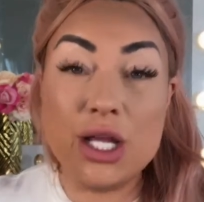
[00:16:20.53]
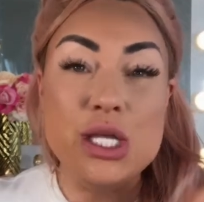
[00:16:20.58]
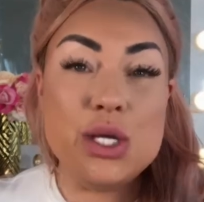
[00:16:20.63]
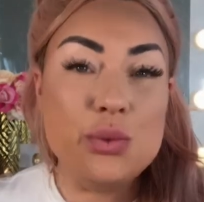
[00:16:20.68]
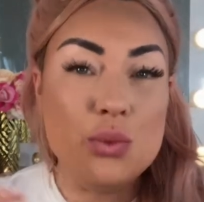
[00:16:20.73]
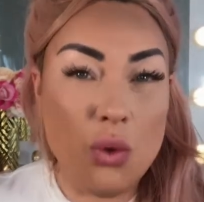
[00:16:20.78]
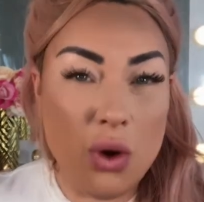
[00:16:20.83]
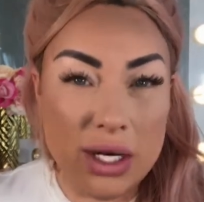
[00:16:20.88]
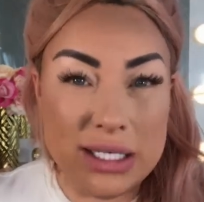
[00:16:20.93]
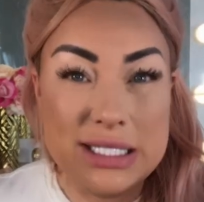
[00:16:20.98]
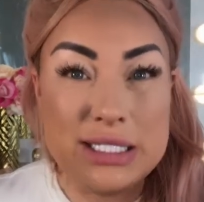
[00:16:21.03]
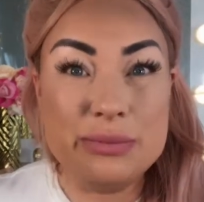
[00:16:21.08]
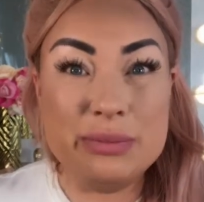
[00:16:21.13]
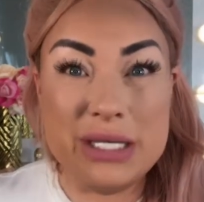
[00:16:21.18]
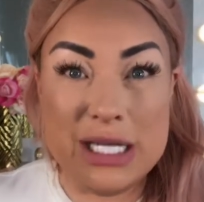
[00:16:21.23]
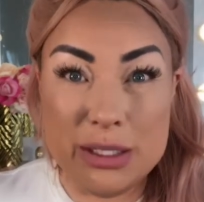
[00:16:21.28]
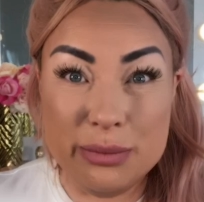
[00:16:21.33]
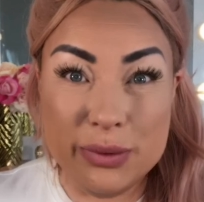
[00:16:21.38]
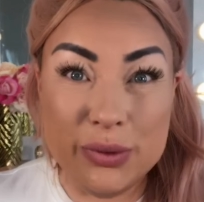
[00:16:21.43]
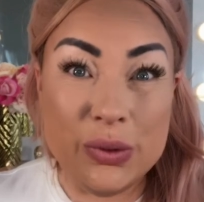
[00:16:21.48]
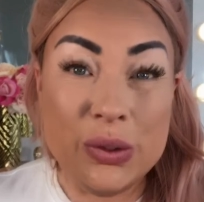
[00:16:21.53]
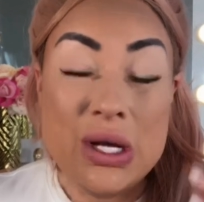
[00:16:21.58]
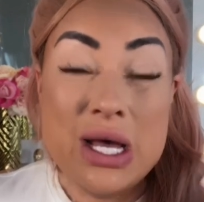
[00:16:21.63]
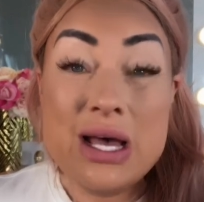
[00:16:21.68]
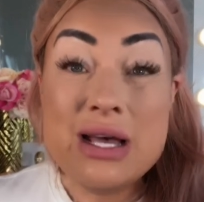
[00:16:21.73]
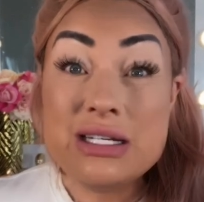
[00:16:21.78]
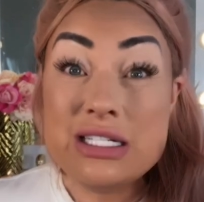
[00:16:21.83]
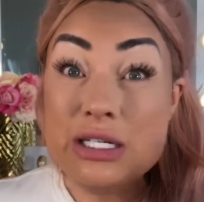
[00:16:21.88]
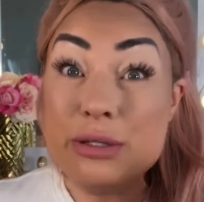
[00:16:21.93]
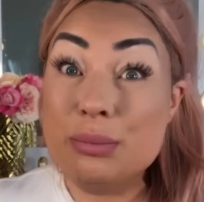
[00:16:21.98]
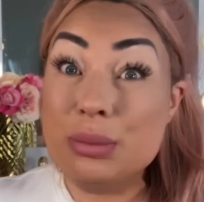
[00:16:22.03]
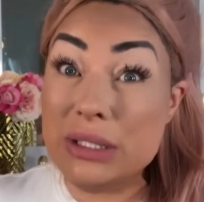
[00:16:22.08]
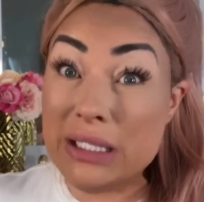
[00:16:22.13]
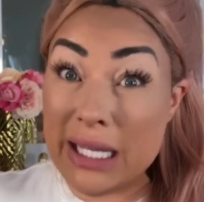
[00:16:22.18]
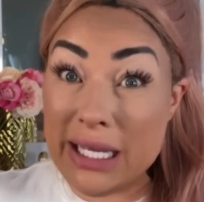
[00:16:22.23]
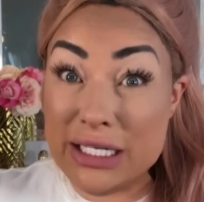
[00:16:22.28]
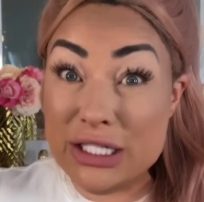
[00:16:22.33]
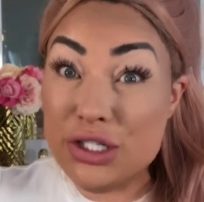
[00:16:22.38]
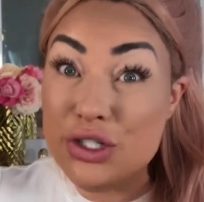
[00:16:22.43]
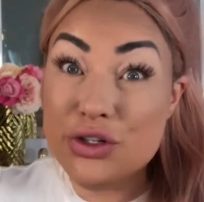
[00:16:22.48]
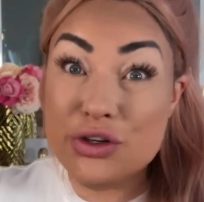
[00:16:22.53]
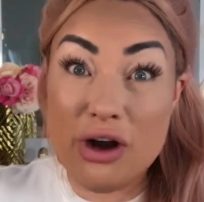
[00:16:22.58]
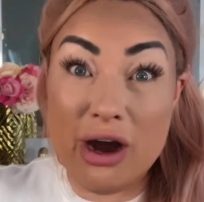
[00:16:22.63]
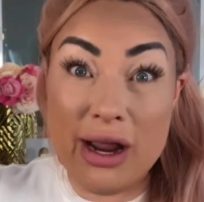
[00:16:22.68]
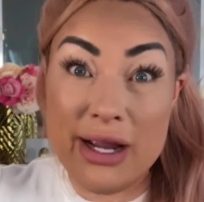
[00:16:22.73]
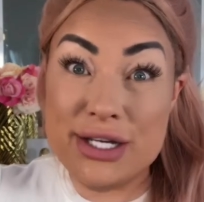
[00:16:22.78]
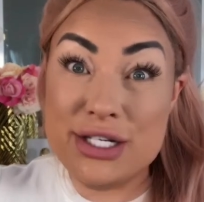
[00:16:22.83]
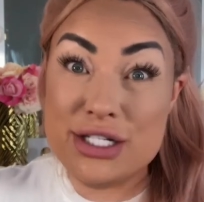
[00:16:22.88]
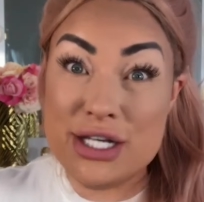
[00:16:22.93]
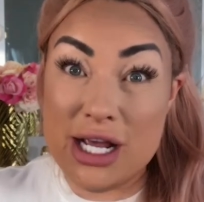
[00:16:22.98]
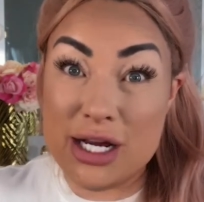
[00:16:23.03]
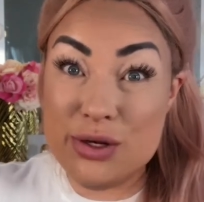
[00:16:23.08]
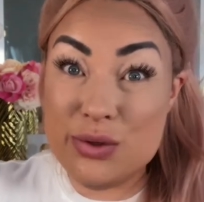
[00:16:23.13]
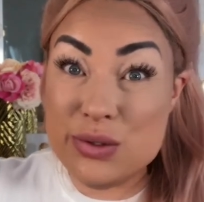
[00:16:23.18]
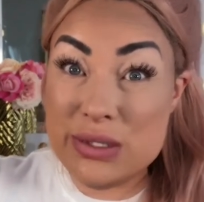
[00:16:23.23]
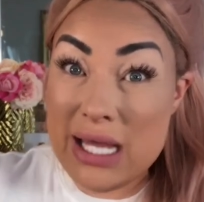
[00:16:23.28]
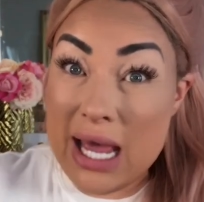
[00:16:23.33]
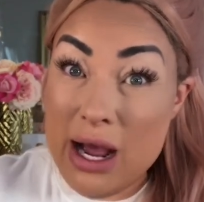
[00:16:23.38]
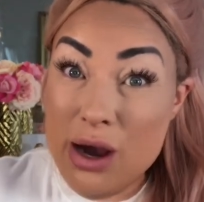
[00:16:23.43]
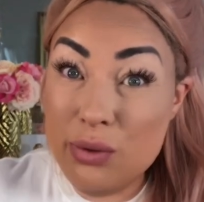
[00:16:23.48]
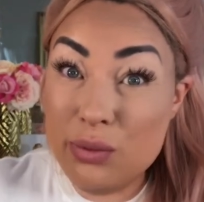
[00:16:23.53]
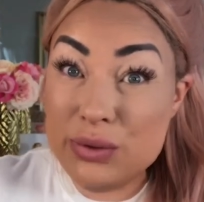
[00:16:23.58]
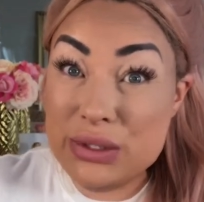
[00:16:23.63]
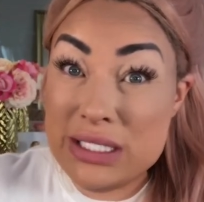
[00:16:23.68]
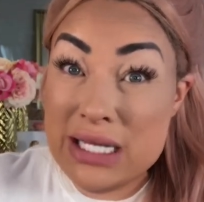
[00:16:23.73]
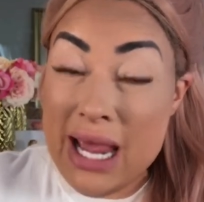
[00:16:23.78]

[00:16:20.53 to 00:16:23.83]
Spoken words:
You want to be able to blend your eyeshadows out.